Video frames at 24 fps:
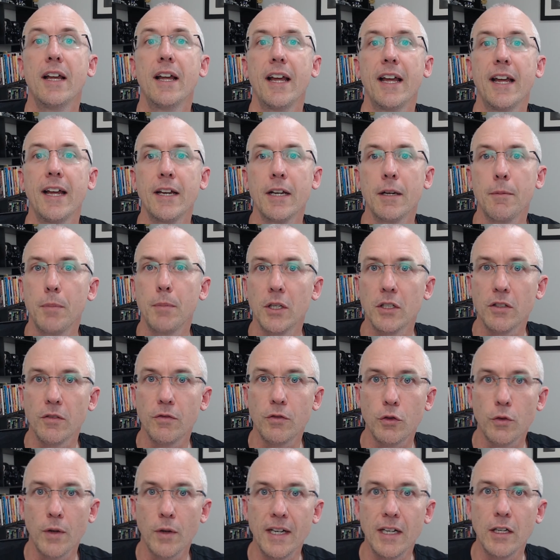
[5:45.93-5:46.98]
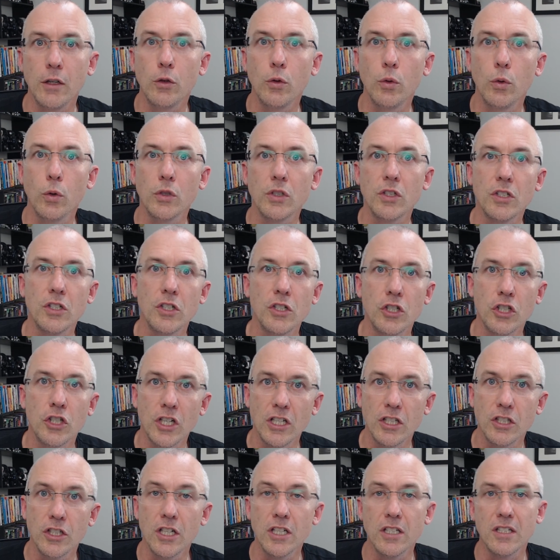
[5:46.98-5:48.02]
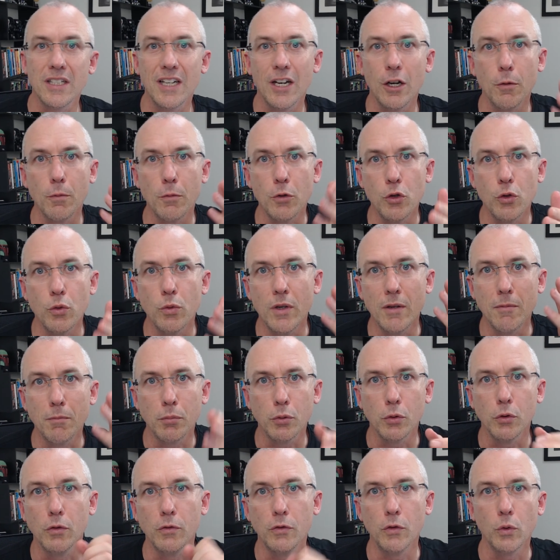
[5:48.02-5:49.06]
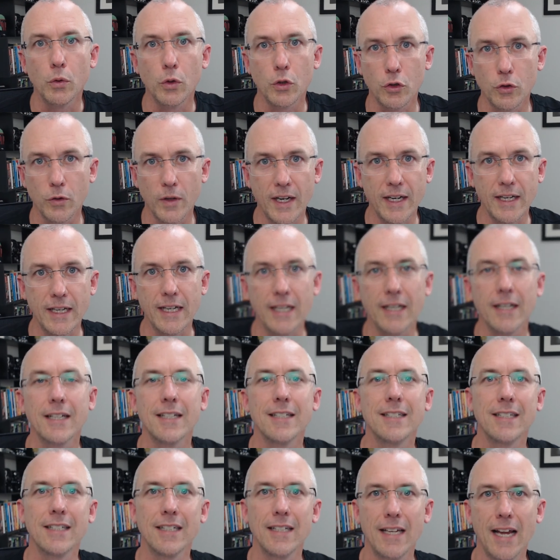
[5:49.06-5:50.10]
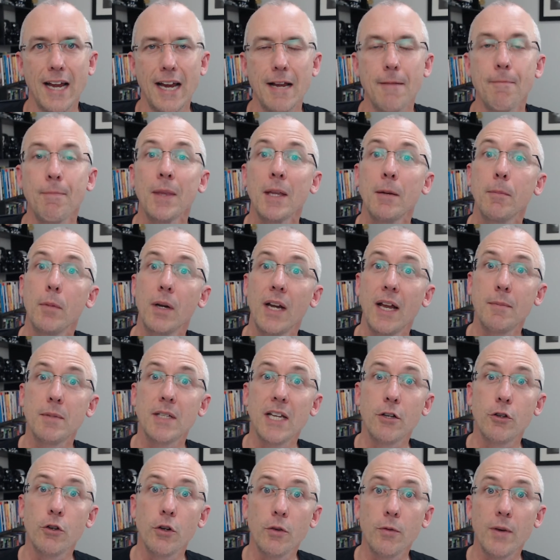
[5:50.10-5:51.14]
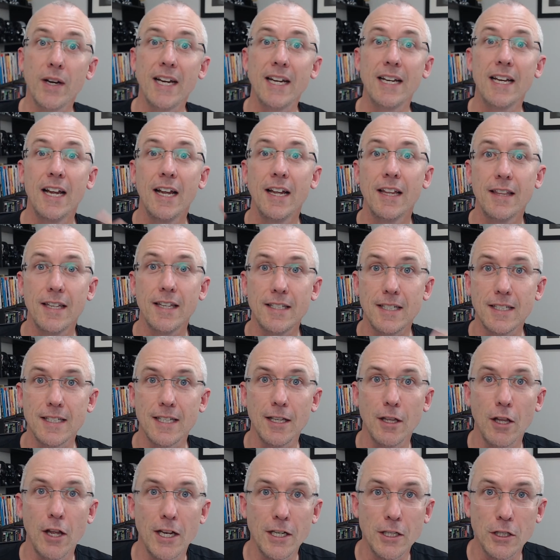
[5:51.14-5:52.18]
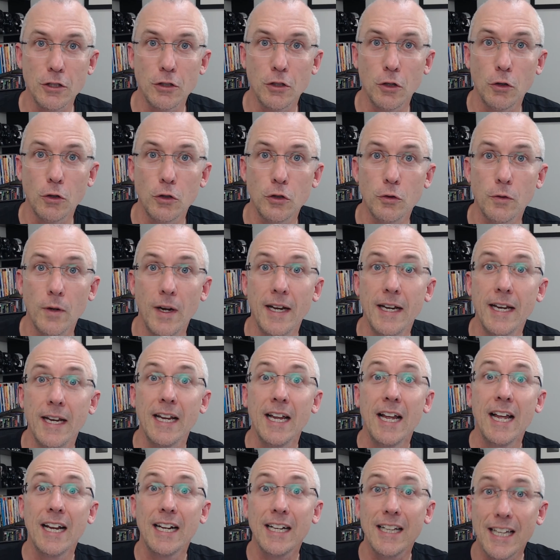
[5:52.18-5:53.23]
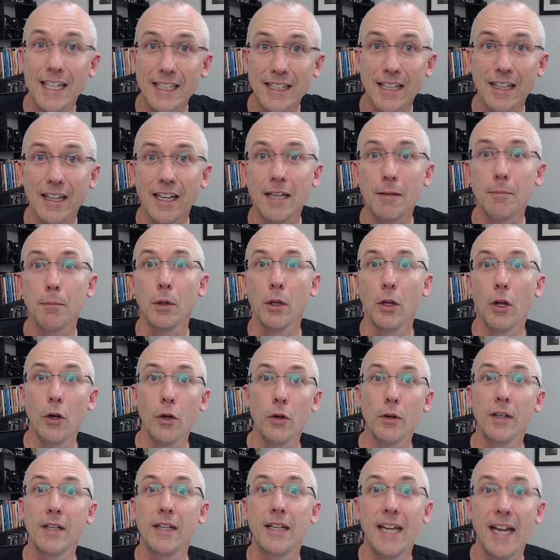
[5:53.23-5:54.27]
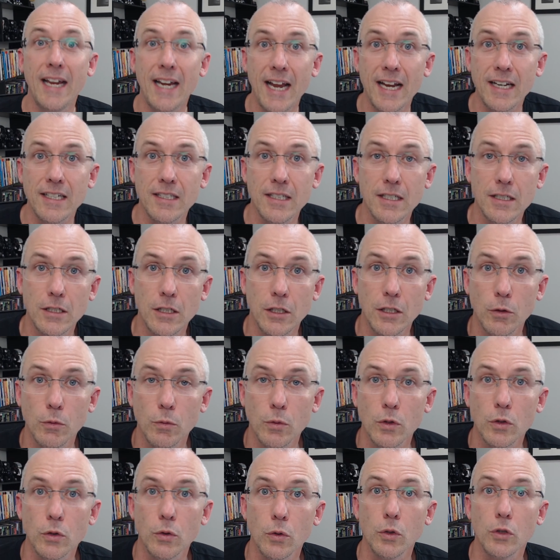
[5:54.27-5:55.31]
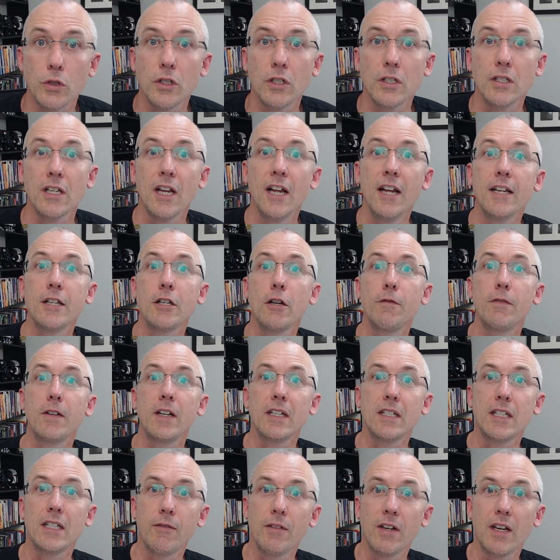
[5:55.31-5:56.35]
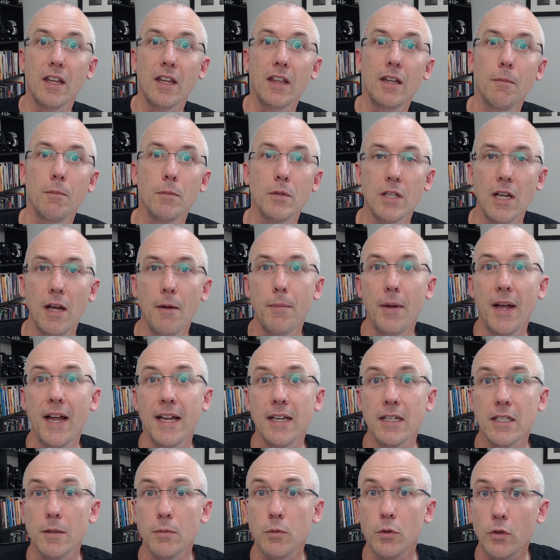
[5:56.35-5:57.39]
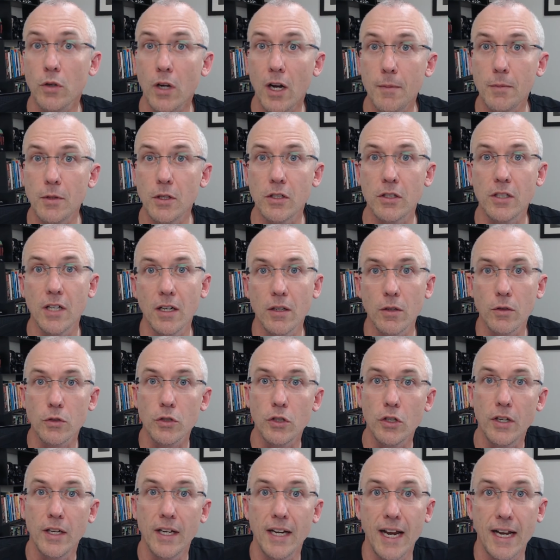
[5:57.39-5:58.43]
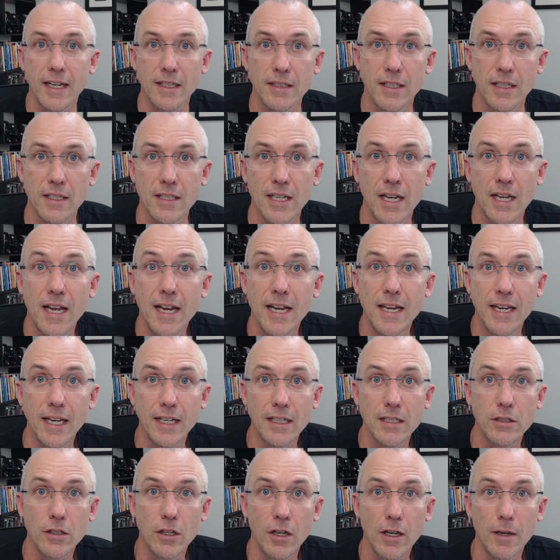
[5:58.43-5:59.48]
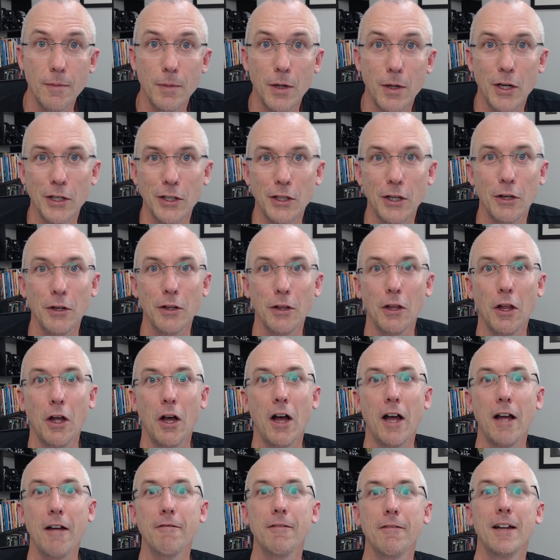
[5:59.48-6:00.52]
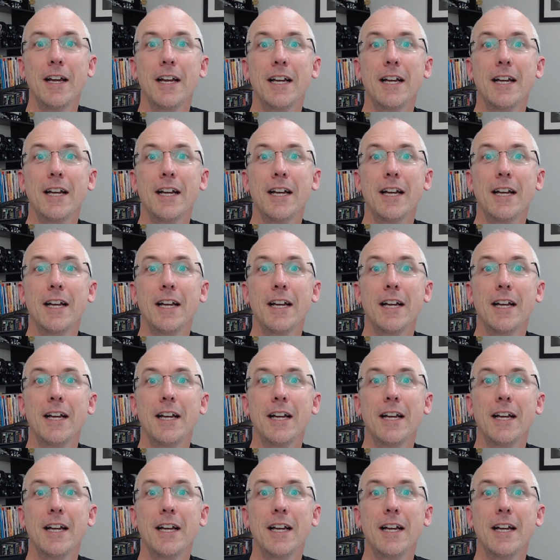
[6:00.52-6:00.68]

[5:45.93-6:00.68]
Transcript: and a bunch of trading courses and cheat sheets to help you improve your trading today. My name's Adrian Reed. This is Enlightened Stock Trading. Click the link below, get access to the resources. Don't forget to give it a thumbs up and subscribe to the channel so you get access next time I go live.